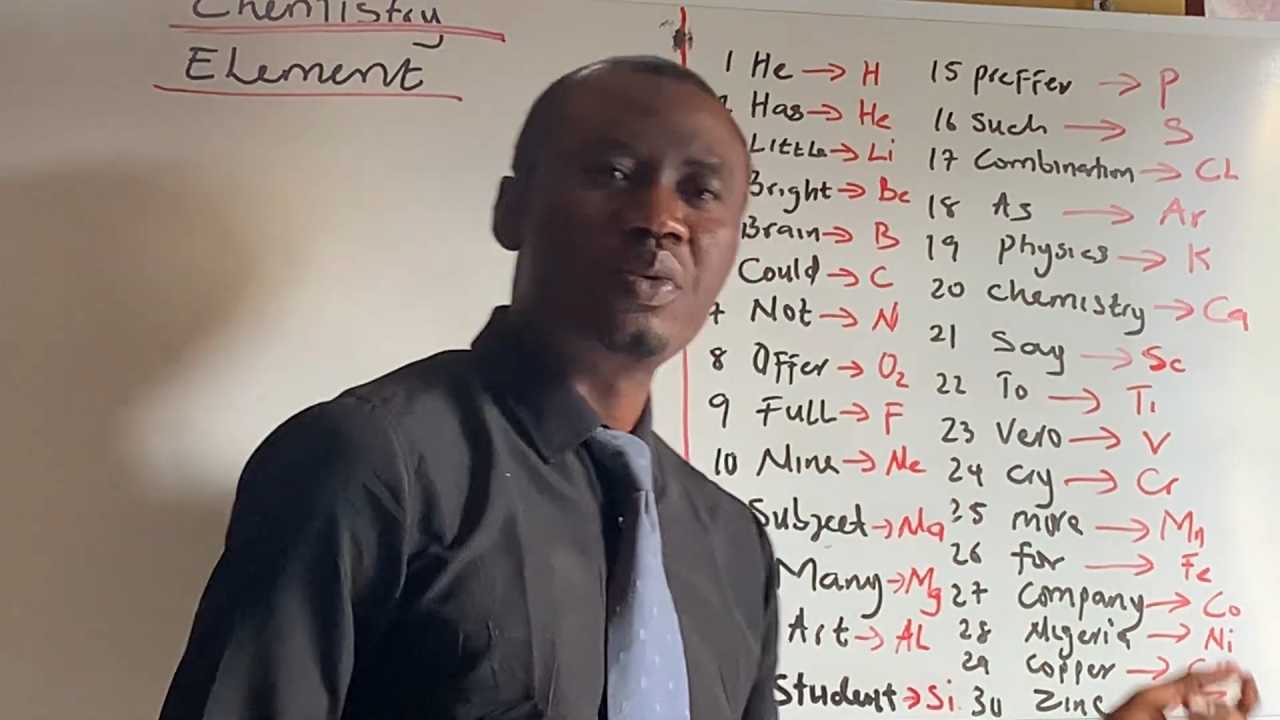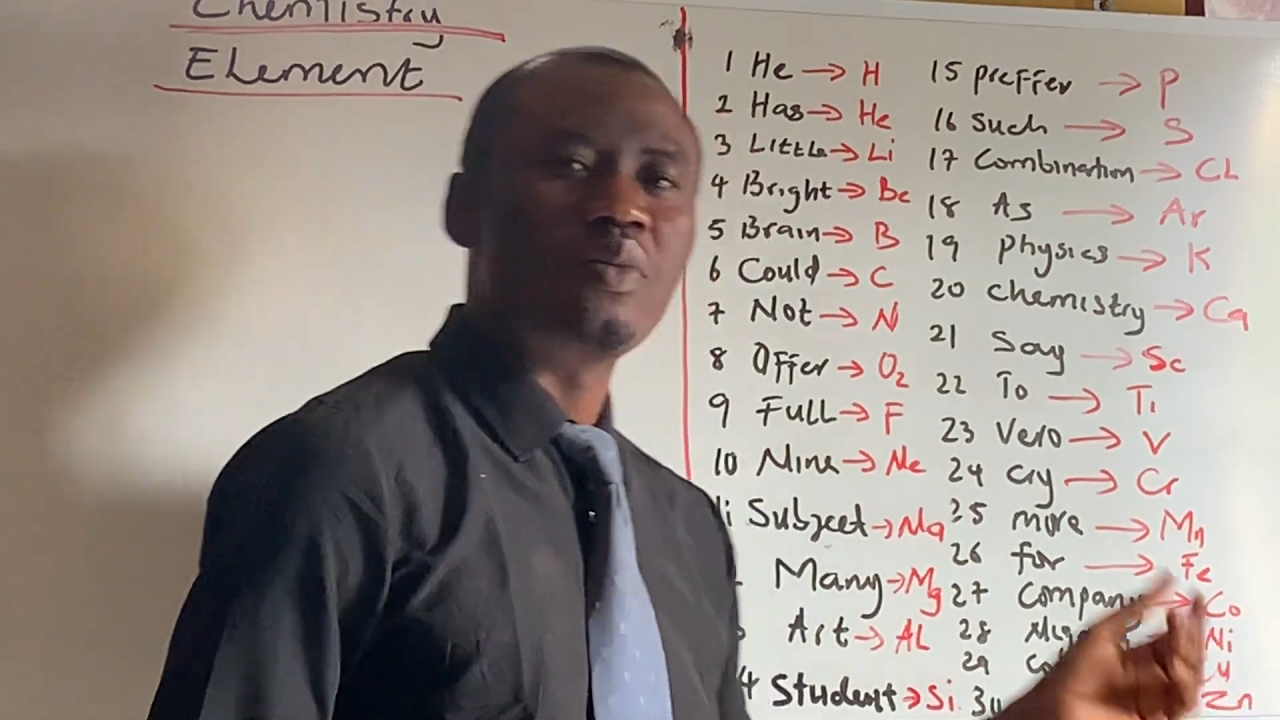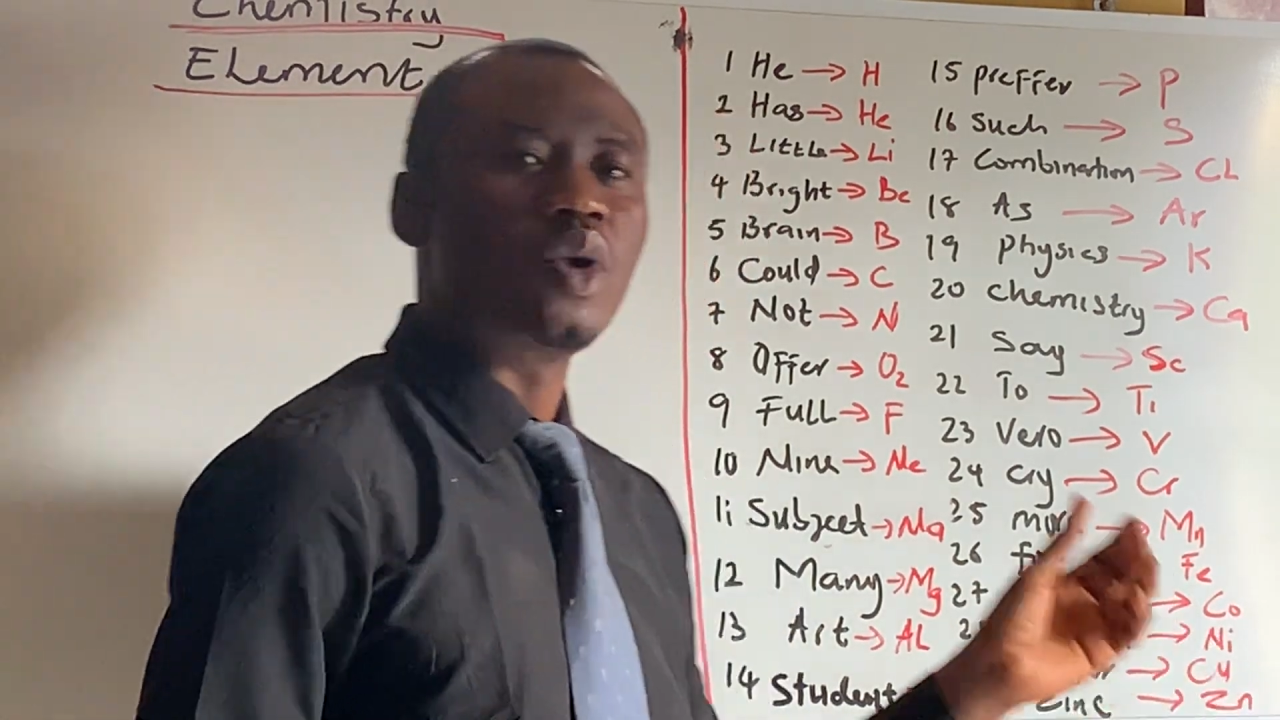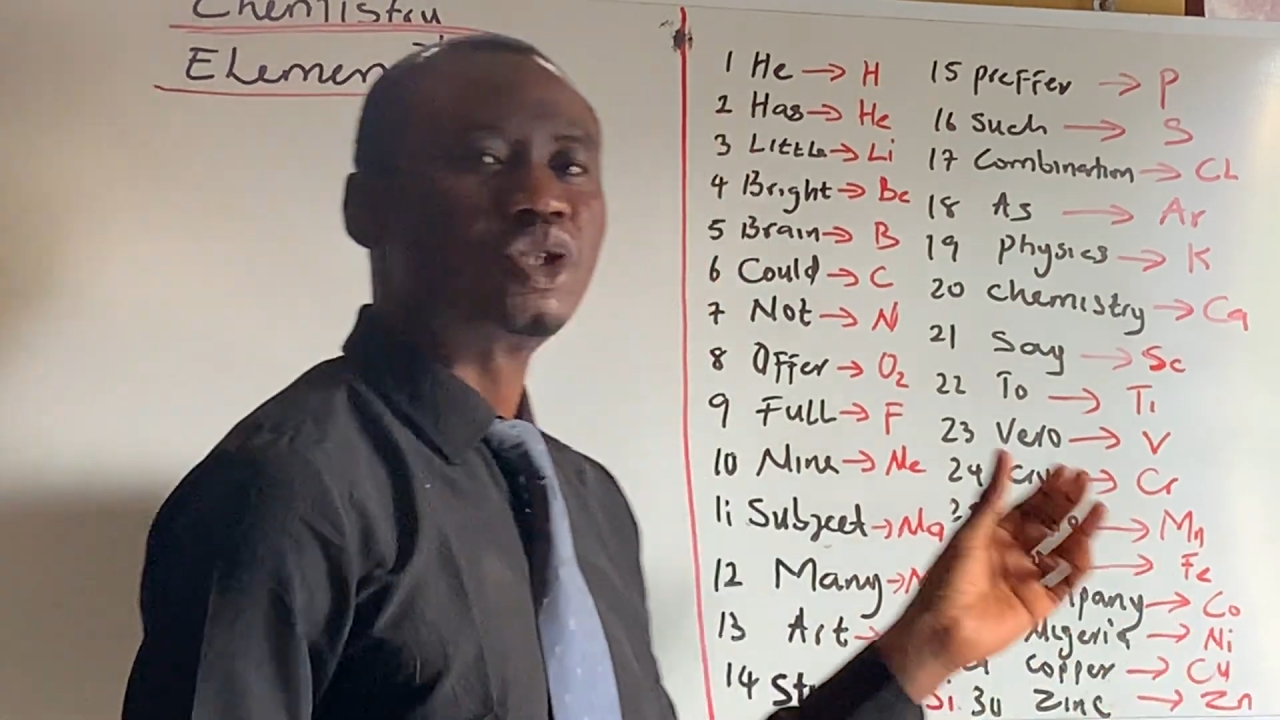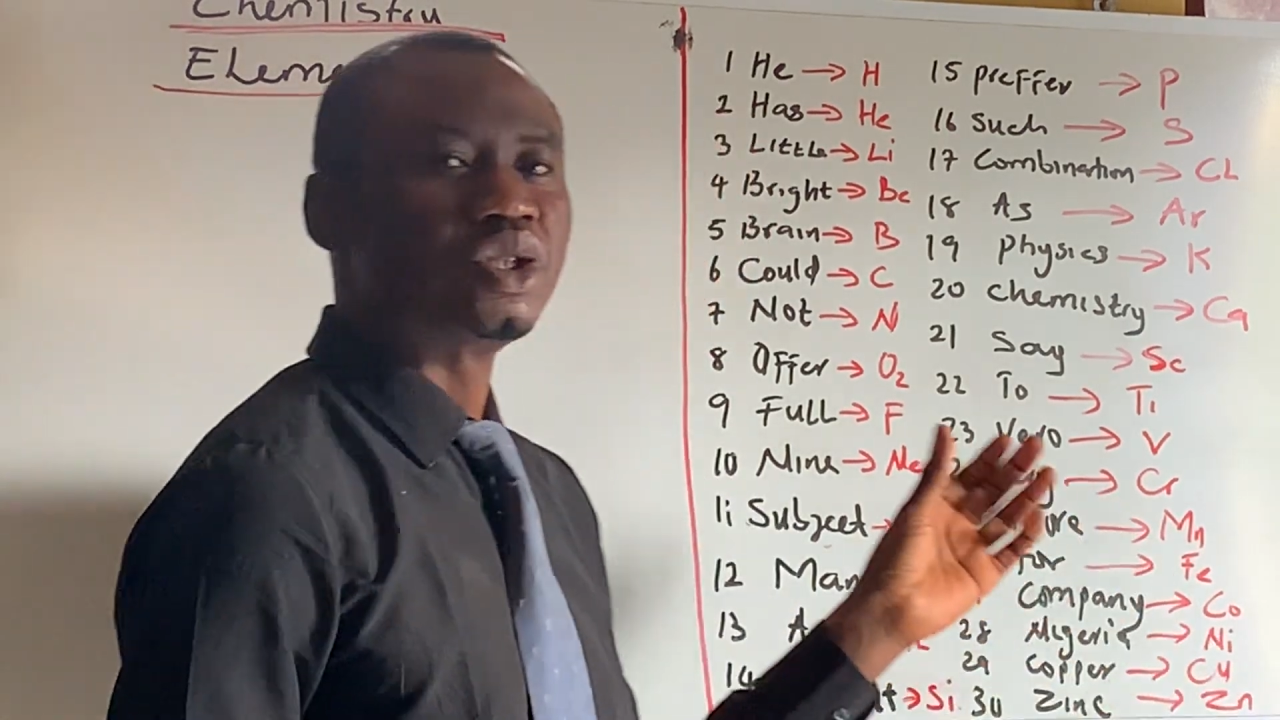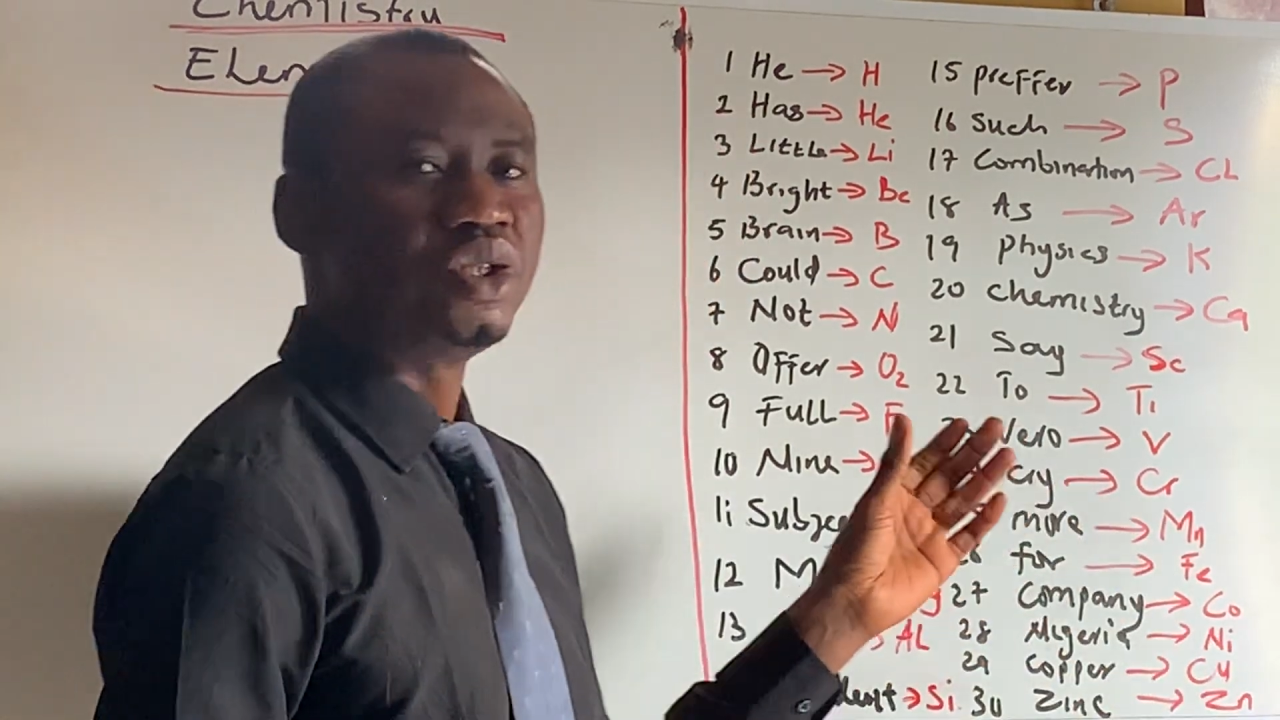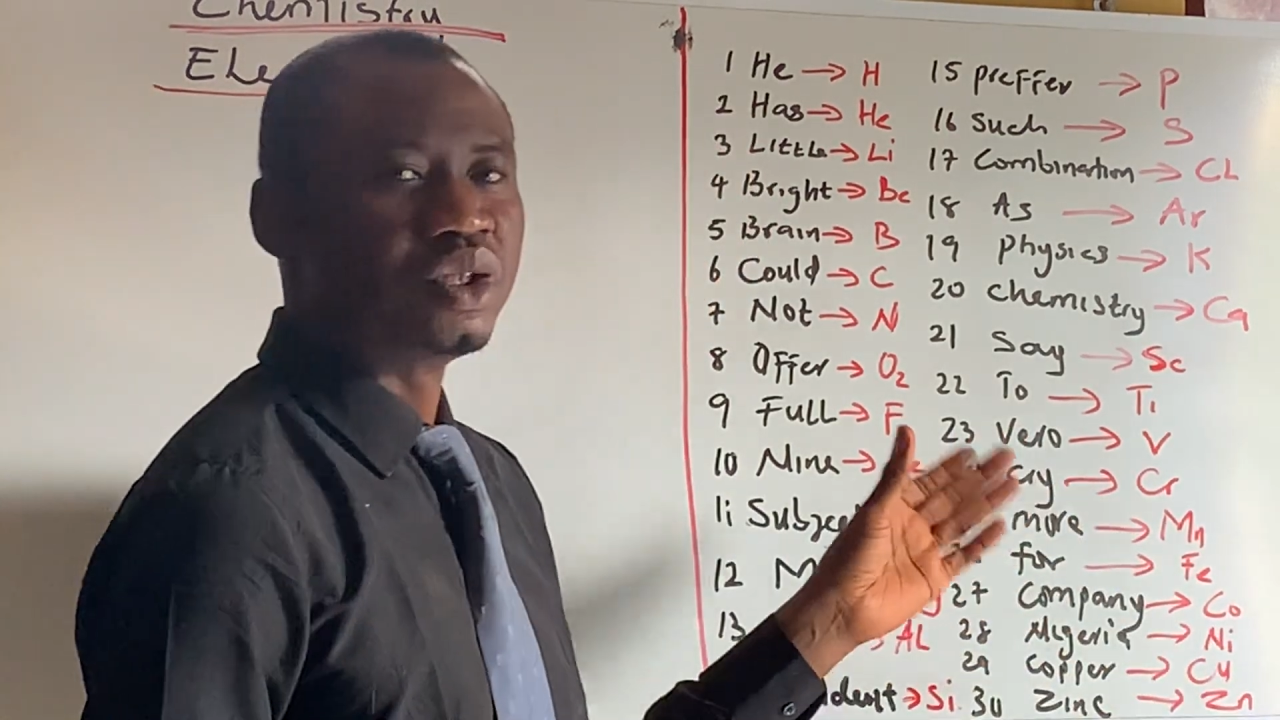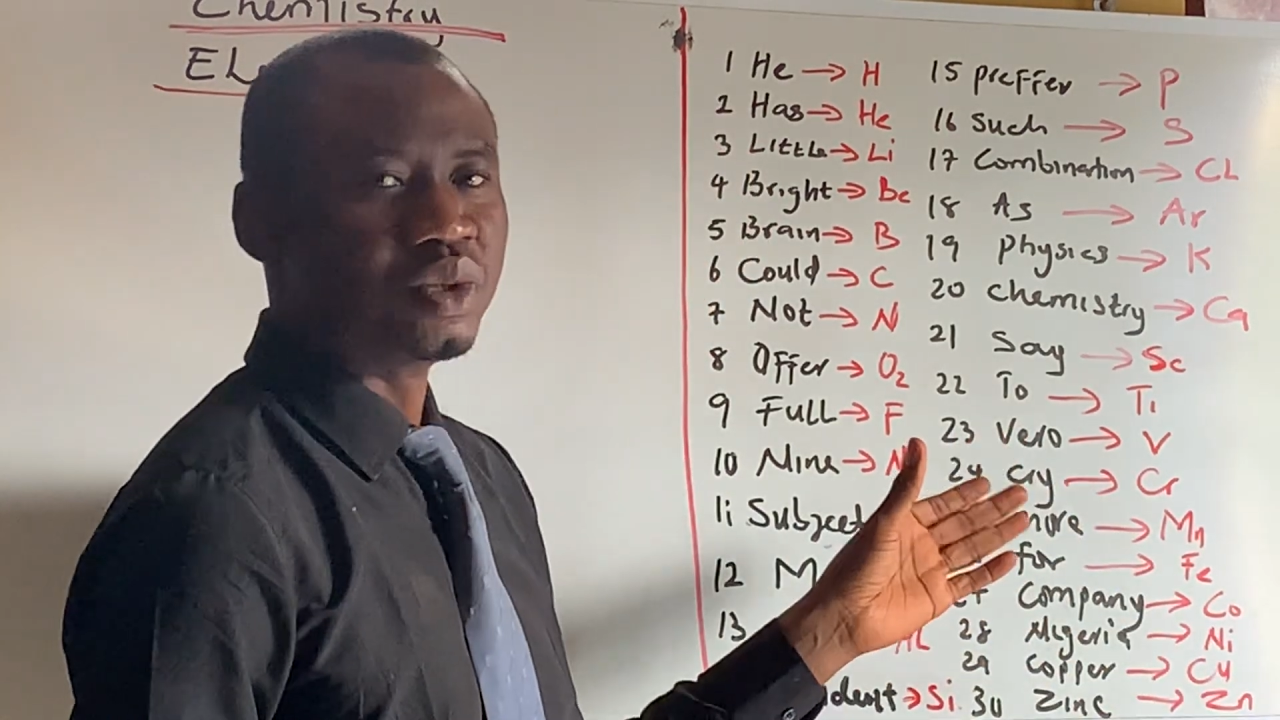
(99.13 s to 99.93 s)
what to do.